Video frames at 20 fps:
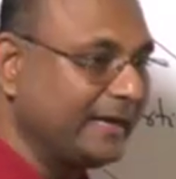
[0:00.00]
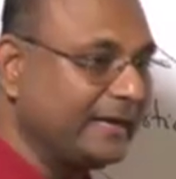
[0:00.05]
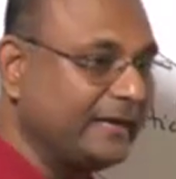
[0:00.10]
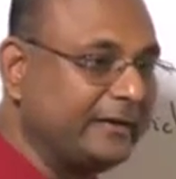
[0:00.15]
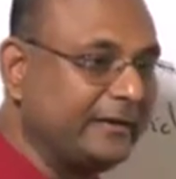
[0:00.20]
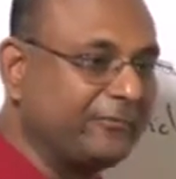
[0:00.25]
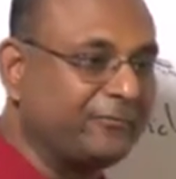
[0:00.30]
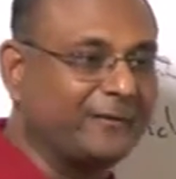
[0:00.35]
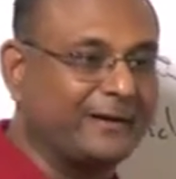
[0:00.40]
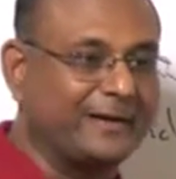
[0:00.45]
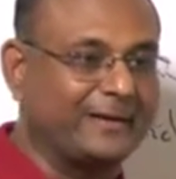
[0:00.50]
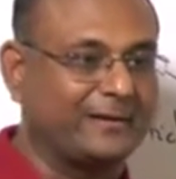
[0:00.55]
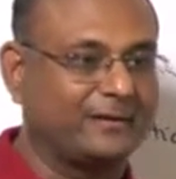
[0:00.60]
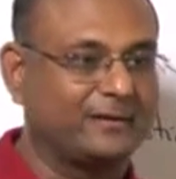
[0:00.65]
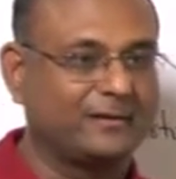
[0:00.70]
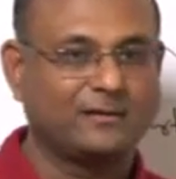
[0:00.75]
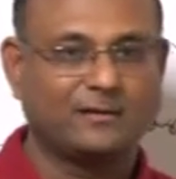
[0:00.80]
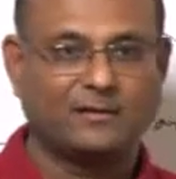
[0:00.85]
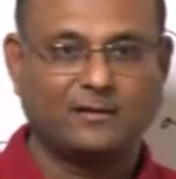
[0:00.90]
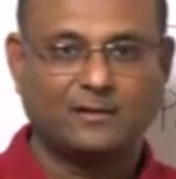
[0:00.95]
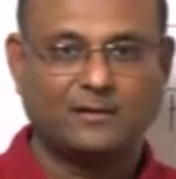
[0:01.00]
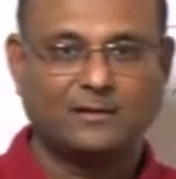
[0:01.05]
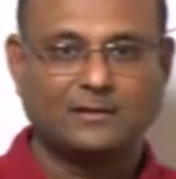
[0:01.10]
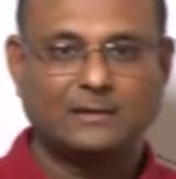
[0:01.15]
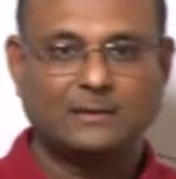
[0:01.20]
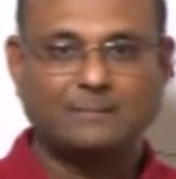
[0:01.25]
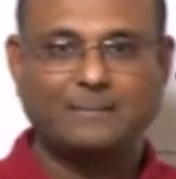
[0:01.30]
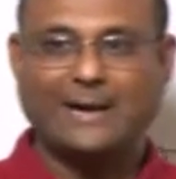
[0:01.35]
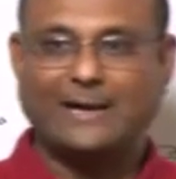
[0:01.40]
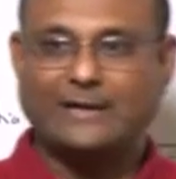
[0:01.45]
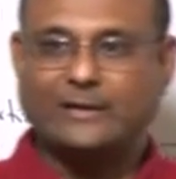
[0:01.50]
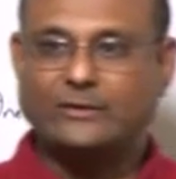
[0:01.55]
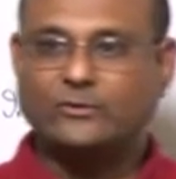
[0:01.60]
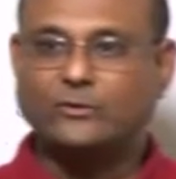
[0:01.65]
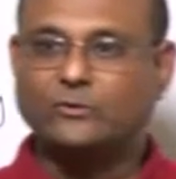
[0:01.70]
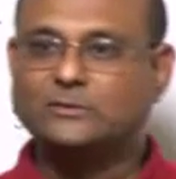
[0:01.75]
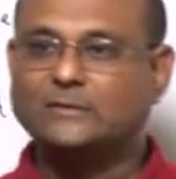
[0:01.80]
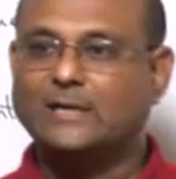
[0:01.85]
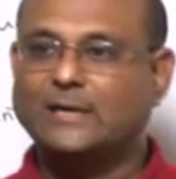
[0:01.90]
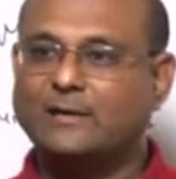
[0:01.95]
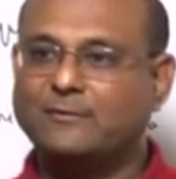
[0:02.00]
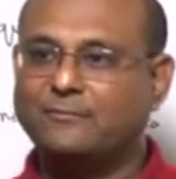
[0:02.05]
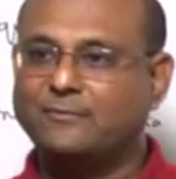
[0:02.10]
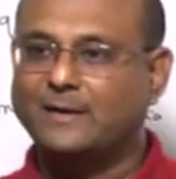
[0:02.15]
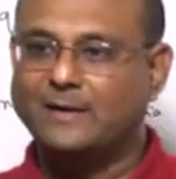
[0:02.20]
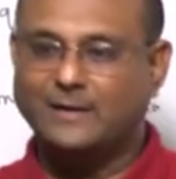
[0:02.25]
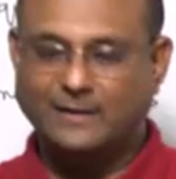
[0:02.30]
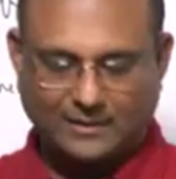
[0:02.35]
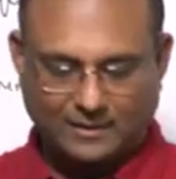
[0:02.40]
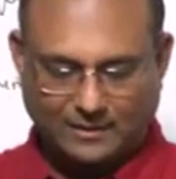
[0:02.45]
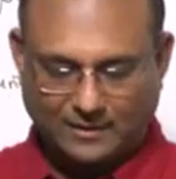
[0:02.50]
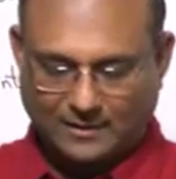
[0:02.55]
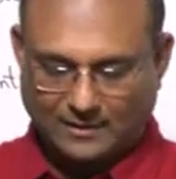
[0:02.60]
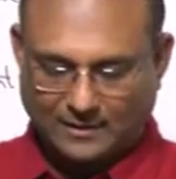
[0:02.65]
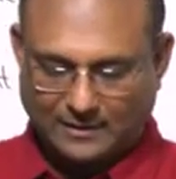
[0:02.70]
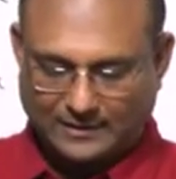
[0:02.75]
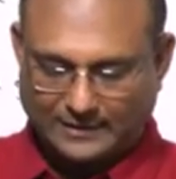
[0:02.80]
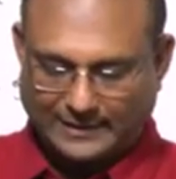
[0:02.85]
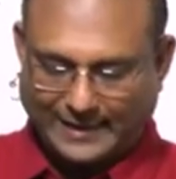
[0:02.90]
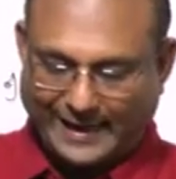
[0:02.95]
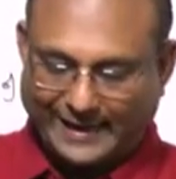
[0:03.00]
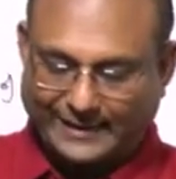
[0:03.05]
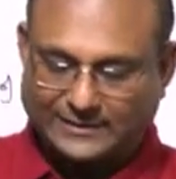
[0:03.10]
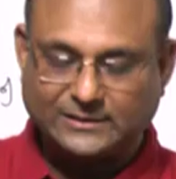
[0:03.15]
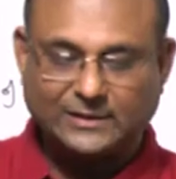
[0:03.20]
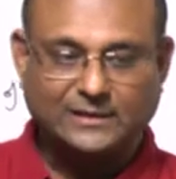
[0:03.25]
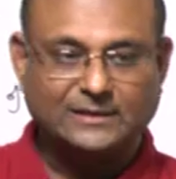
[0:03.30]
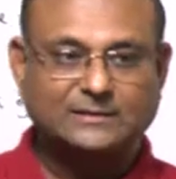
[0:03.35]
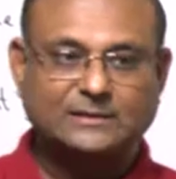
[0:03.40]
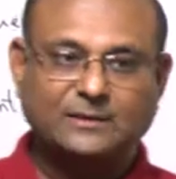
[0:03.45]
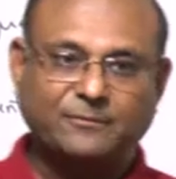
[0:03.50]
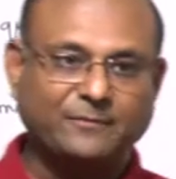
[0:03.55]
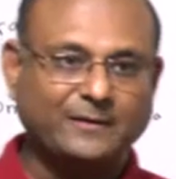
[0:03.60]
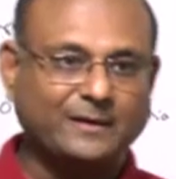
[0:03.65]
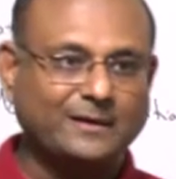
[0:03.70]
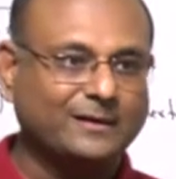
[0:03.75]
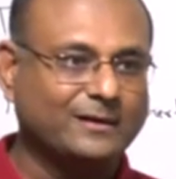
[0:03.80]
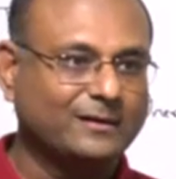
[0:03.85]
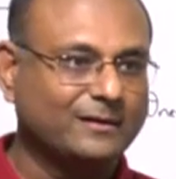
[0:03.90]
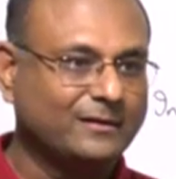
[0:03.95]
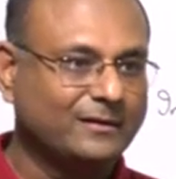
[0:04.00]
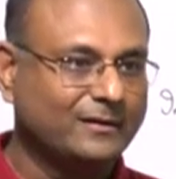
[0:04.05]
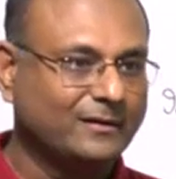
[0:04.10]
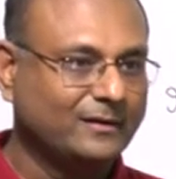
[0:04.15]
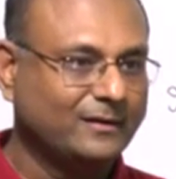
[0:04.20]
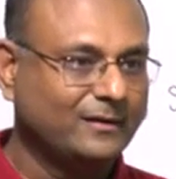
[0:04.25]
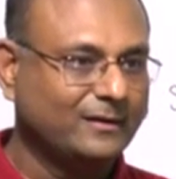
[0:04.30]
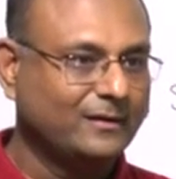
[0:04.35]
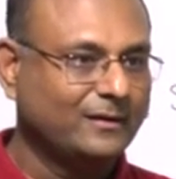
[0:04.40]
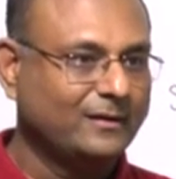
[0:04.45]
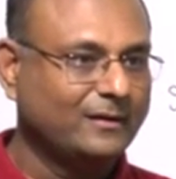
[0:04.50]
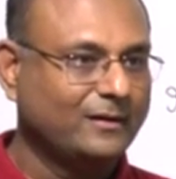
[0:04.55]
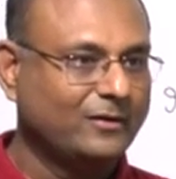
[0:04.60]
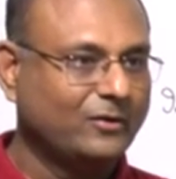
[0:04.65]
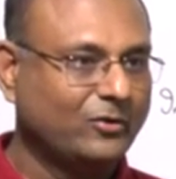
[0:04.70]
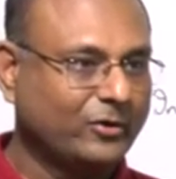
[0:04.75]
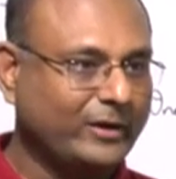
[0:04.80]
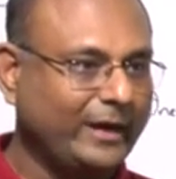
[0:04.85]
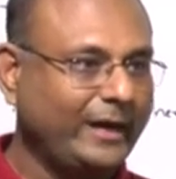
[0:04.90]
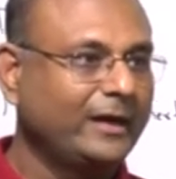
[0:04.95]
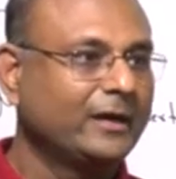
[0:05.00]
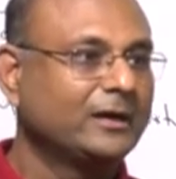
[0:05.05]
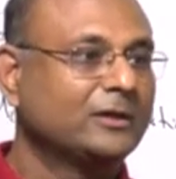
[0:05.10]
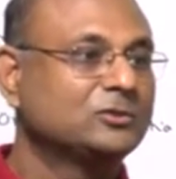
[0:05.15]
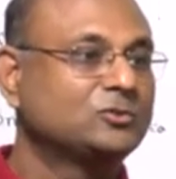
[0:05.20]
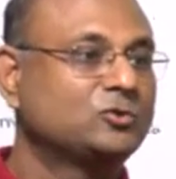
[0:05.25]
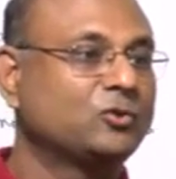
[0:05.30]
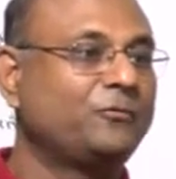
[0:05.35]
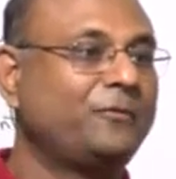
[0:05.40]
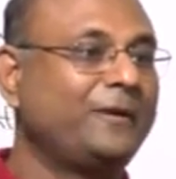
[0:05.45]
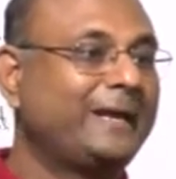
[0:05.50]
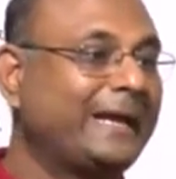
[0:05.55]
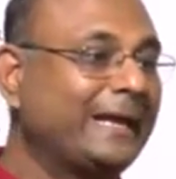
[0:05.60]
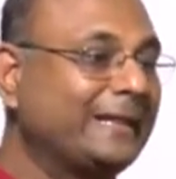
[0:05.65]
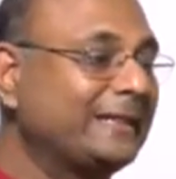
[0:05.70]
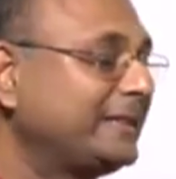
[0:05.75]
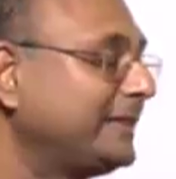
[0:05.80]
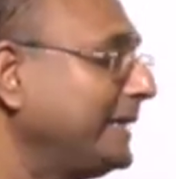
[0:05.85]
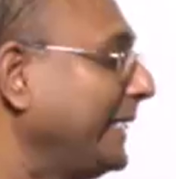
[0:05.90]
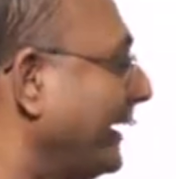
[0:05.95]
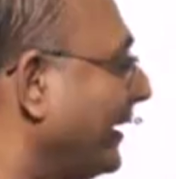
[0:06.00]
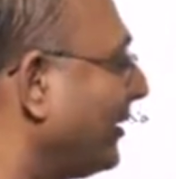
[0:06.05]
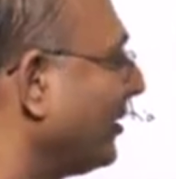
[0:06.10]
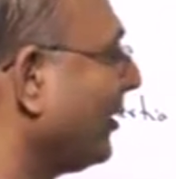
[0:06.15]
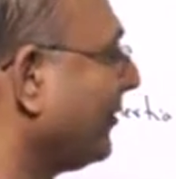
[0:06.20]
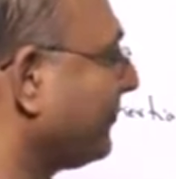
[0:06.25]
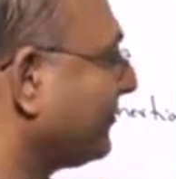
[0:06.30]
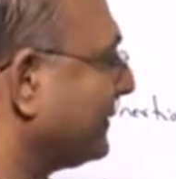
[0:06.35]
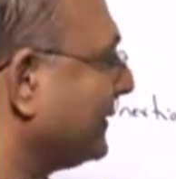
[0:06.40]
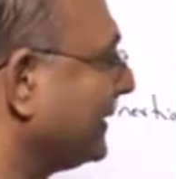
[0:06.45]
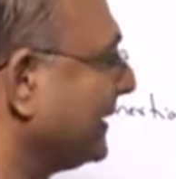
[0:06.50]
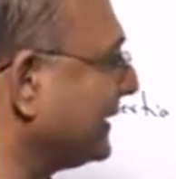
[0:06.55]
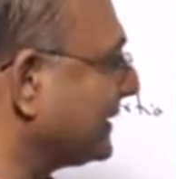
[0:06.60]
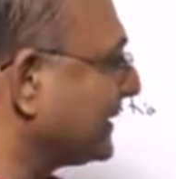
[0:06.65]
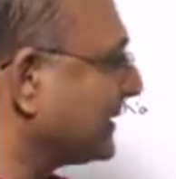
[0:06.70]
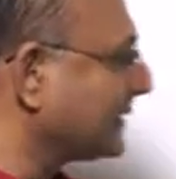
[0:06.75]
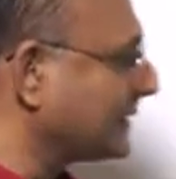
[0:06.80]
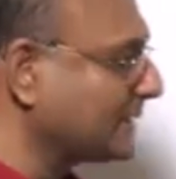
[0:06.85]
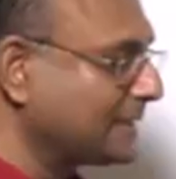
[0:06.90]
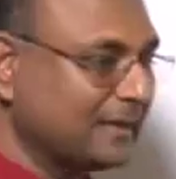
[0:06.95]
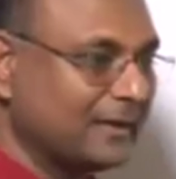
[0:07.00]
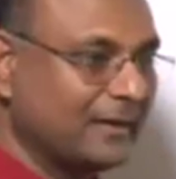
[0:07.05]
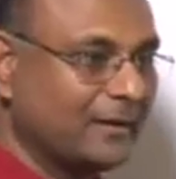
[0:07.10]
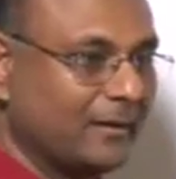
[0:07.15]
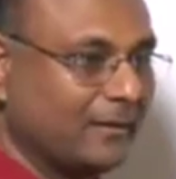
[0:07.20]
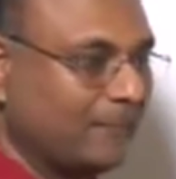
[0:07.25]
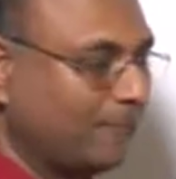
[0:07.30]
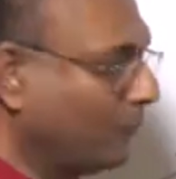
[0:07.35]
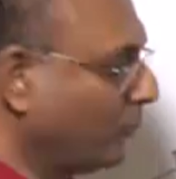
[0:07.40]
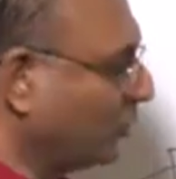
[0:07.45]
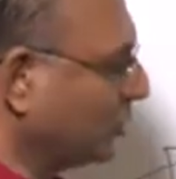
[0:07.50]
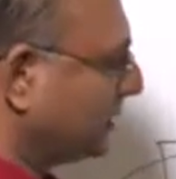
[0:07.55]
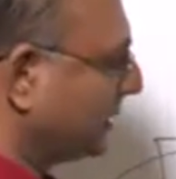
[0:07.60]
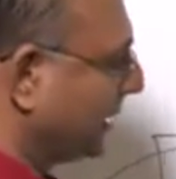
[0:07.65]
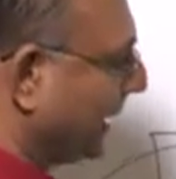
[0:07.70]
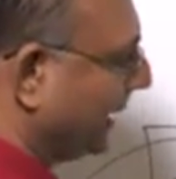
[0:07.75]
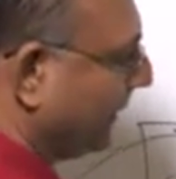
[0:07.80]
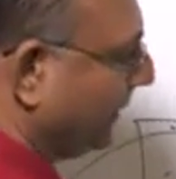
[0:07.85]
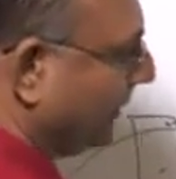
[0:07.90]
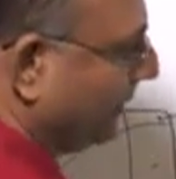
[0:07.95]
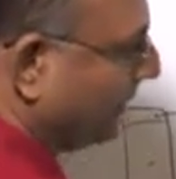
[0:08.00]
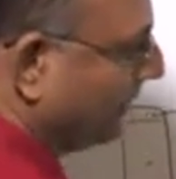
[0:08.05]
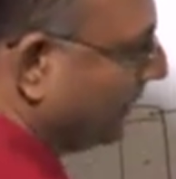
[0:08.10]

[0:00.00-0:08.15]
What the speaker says: different. The magnitudes are different, direction is different. Okay, so we can think of this motion